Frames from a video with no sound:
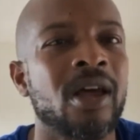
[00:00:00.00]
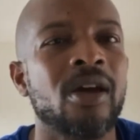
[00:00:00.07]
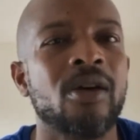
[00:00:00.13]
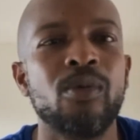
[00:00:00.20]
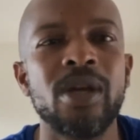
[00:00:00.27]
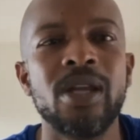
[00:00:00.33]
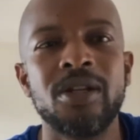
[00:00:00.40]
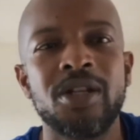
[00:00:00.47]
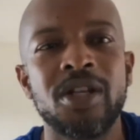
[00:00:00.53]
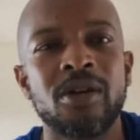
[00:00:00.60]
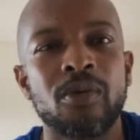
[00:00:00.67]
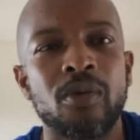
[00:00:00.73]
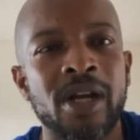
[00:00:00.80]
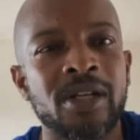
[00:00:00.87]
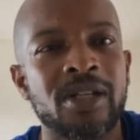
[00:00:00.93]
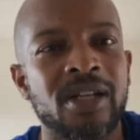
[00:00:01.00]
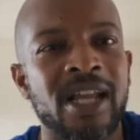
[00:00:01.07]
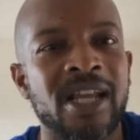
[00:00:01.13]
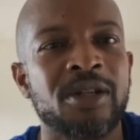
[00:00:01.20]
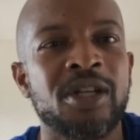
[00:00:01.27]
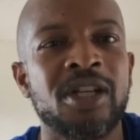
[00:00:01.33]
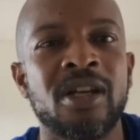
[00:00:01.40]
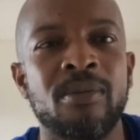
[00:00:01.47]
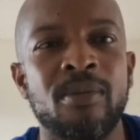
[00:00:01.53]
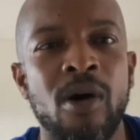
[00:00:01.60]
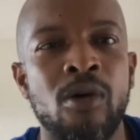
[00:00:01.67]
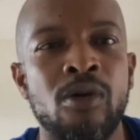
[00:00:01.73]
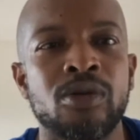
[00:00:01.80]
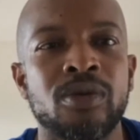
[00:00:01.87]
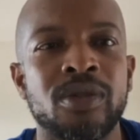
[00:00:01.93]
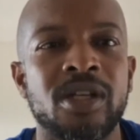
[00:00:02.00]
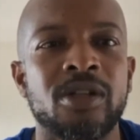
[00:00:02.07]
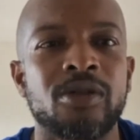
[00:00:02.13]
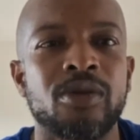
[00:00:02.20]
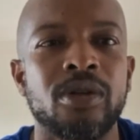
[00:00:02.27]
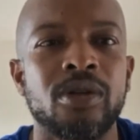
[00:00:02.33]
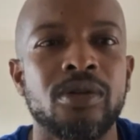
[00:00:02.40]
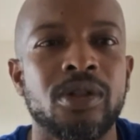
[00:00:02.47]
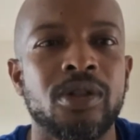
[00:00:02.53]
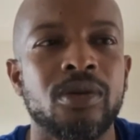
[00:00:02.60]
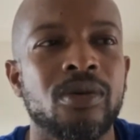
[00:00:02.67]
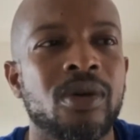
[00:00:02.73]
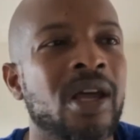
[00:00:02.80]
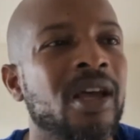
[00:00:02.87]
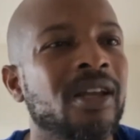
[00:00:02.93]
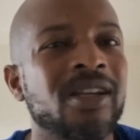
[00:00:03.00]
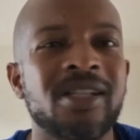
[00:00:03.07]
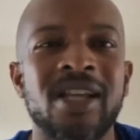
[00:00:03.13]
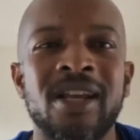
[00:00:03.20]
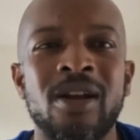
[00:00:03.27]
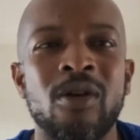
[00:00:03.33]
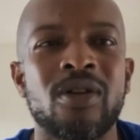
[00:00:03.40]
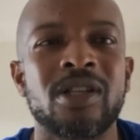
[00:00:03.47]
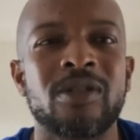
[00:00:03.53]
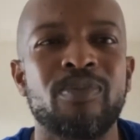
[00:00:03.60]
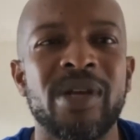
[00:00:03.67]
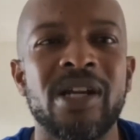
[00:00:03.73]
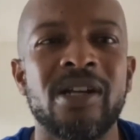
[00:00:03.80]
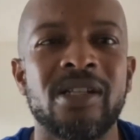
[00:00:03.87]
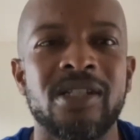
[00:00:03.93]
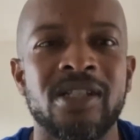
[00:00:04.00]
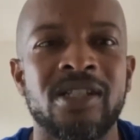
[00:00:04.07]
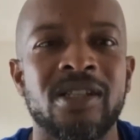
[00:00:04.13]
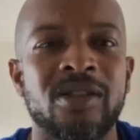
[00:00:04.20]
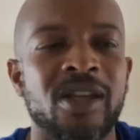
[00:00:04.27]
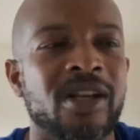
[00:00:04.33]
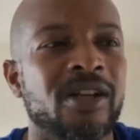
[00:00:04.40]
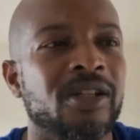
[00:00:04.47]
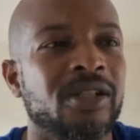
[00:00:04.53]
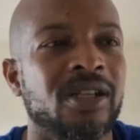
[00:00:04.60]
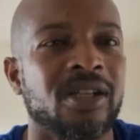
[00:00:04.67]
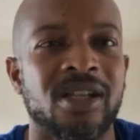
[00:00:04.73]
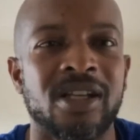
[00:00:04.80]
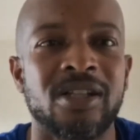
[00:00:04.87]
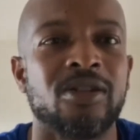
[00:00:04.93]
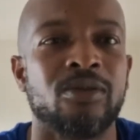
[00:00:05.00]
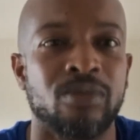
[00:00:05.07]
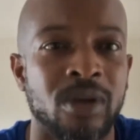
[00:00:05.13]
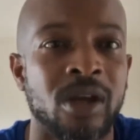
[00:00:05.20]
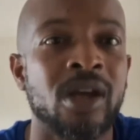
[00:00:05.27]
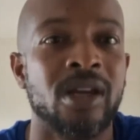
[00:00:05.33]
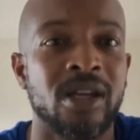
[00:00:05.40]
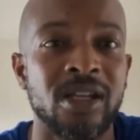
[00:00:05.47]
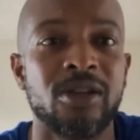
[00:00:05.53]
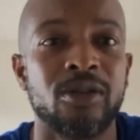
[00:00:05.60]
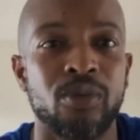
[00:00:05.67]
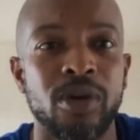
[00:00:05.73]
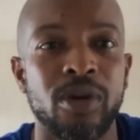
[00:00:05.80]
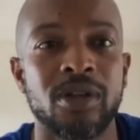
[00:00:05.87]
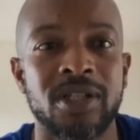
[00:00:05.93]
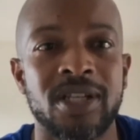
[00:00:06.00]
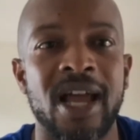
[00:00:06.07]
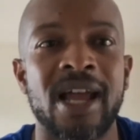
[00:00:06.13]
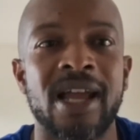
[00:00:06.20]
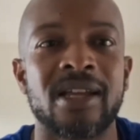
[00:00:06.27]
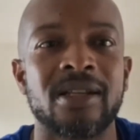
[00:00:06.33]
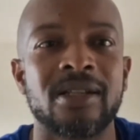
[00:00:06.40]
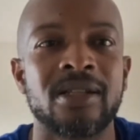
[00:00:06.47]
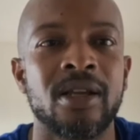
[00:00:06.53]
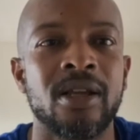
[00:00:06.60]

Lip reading: We the generation that GMOs was introduced to. This ain't no conspiracy theory shit. This is real science.